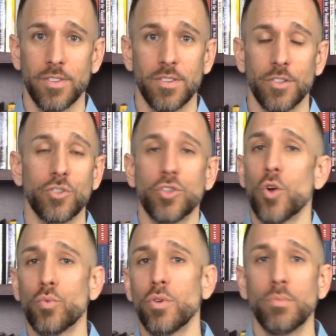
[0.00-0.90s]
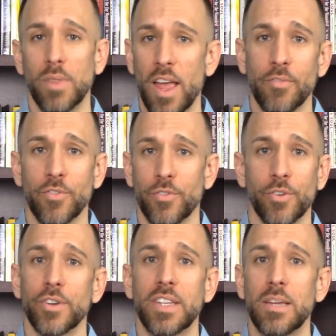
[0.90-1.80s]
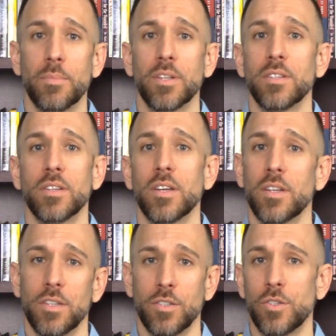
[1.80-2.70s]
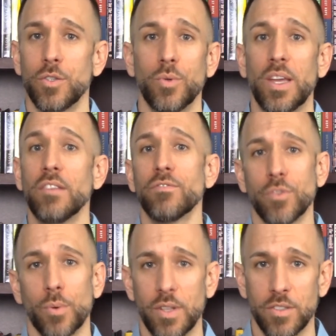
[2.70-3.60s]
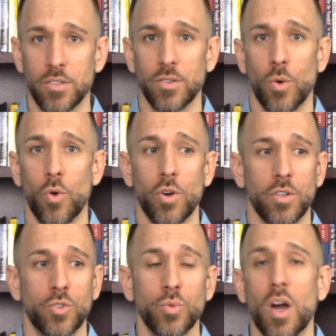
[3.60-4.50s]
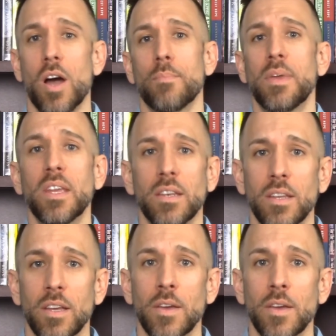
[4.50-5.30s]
There's no room left for a demon to influence or to come in.